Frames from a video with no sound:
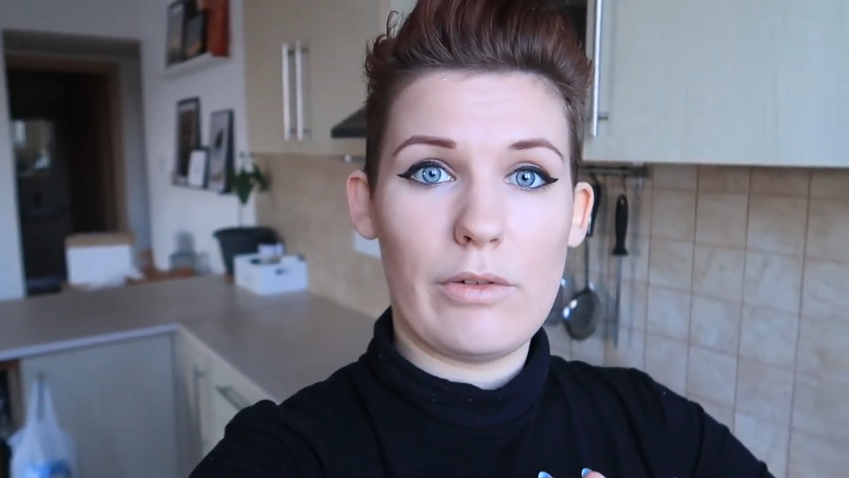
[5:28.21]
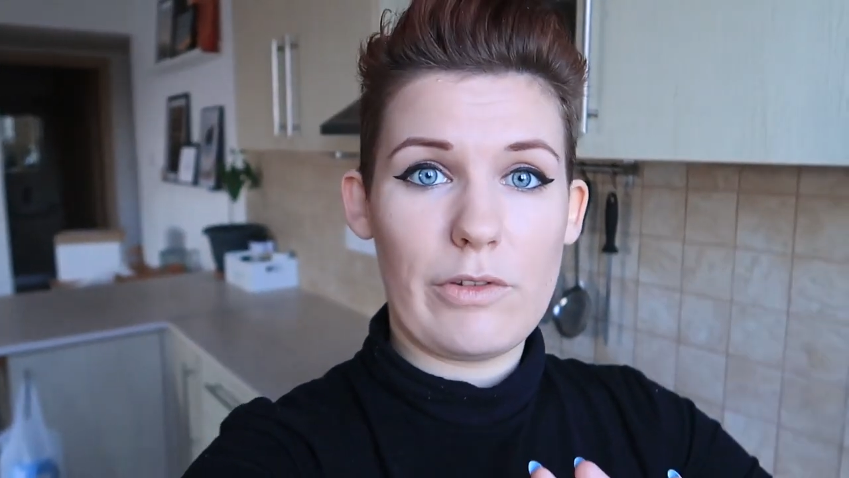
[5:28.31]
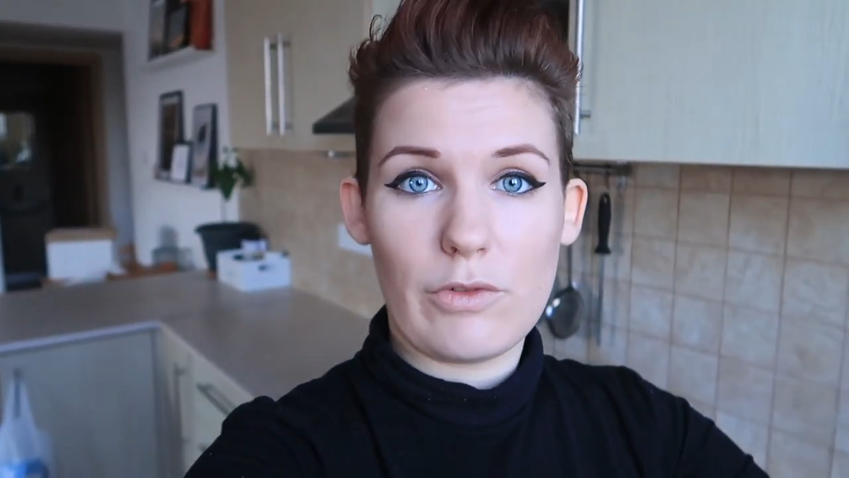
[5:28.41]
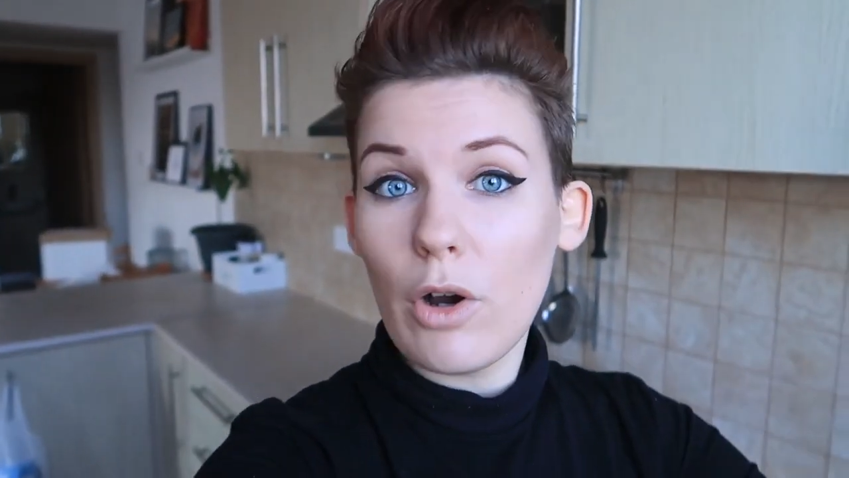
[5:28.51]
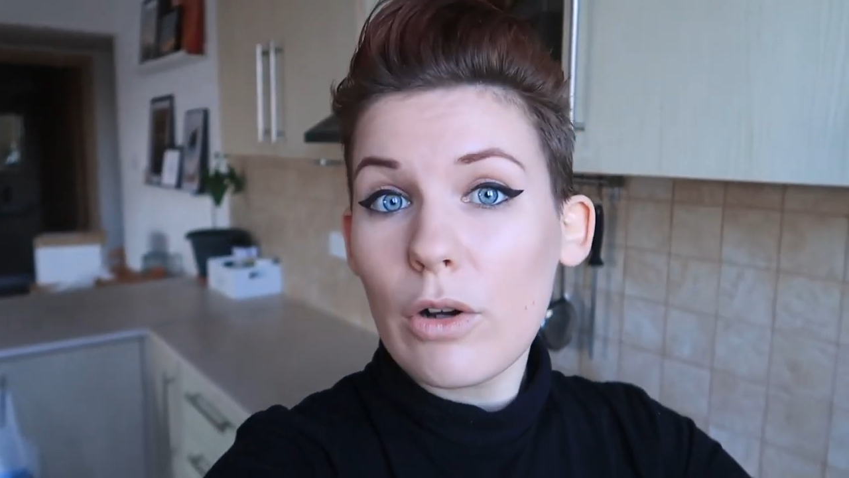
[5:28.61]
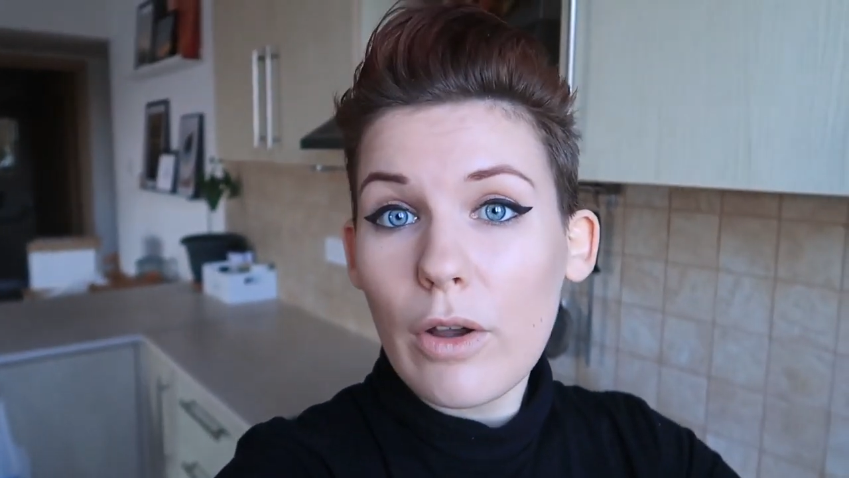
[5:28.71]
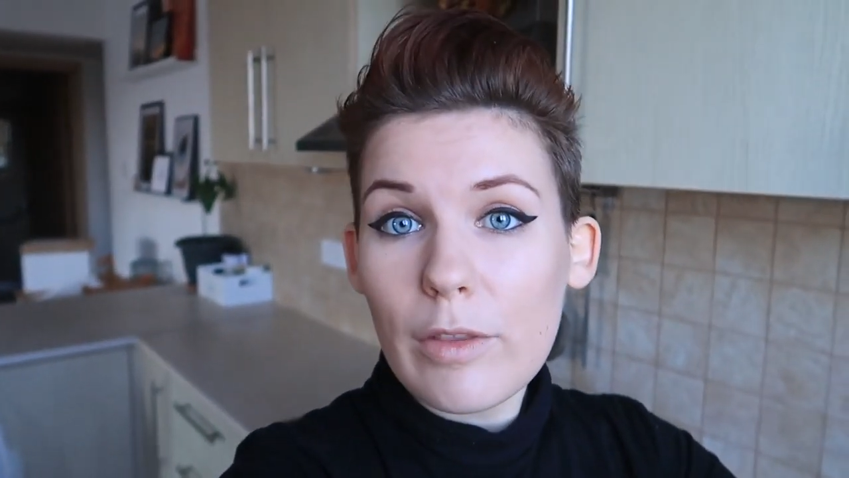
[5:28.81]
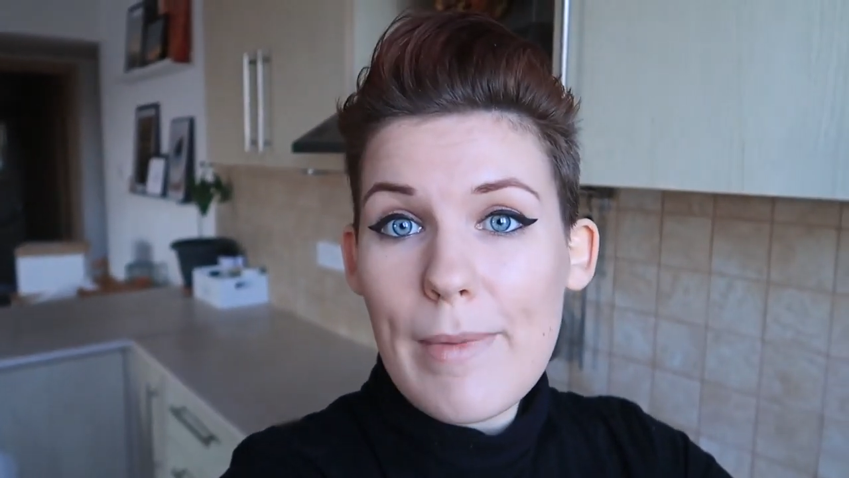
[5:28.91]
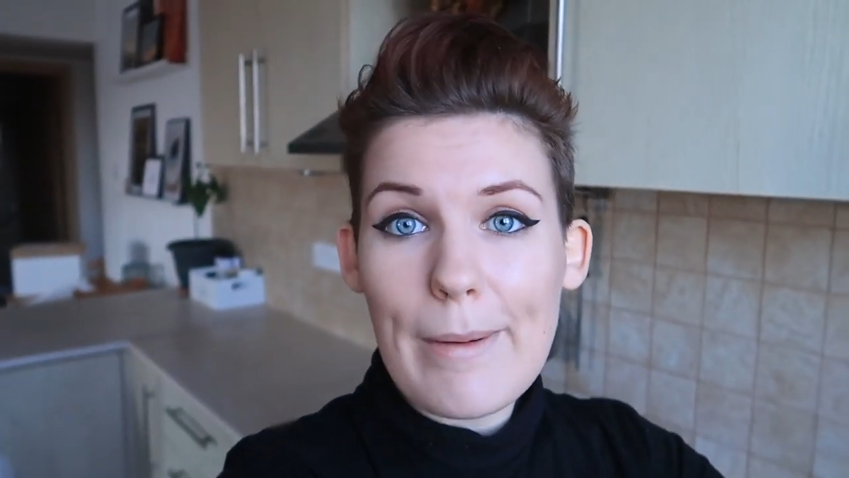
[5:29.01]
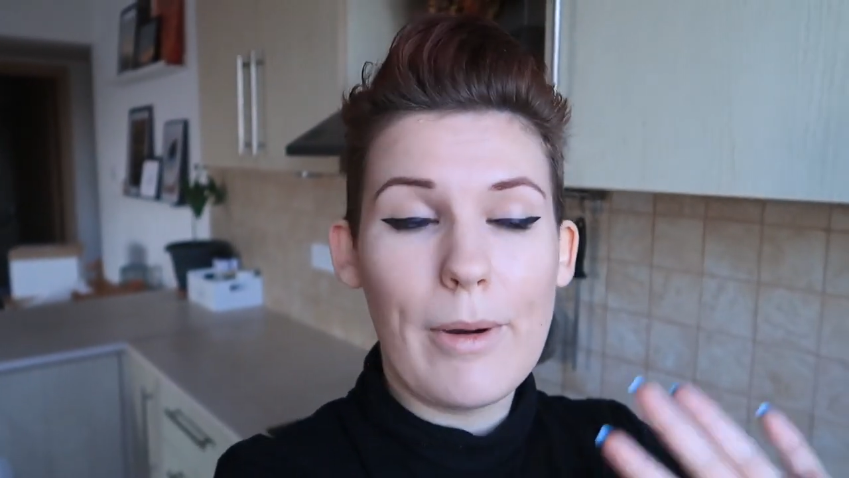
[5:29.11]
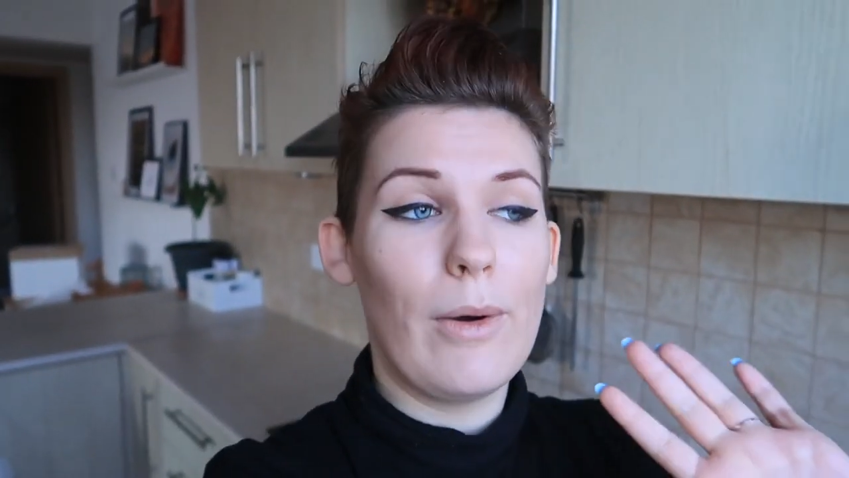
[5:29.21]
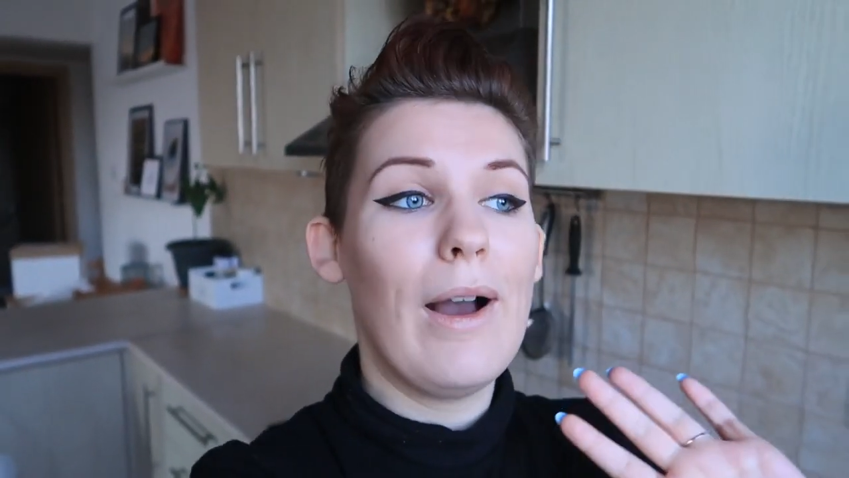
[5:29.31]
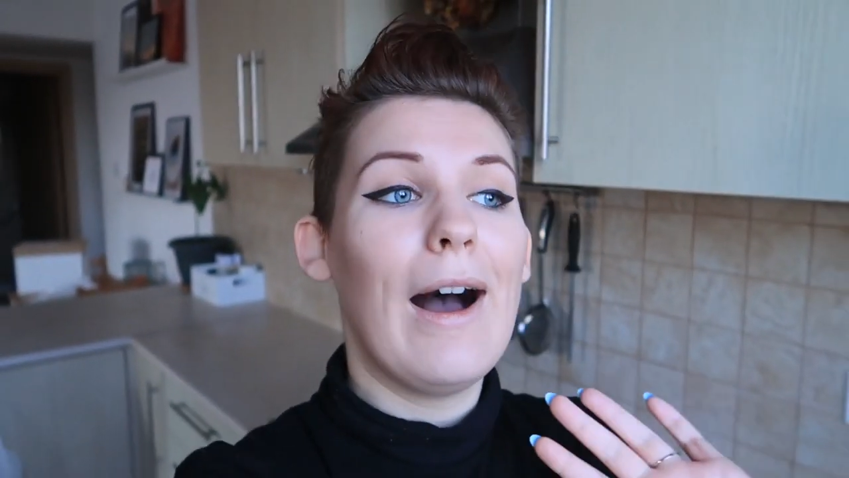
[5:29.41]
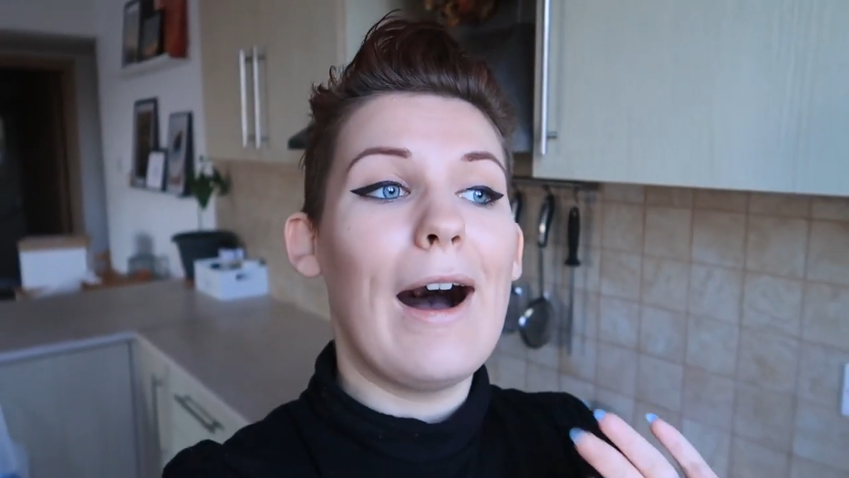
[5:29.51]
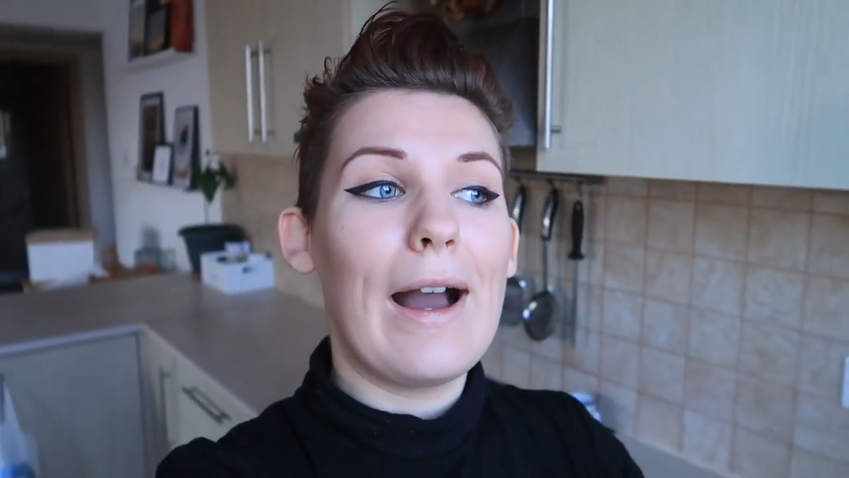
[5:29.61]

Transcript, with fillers: if you've not got the memo,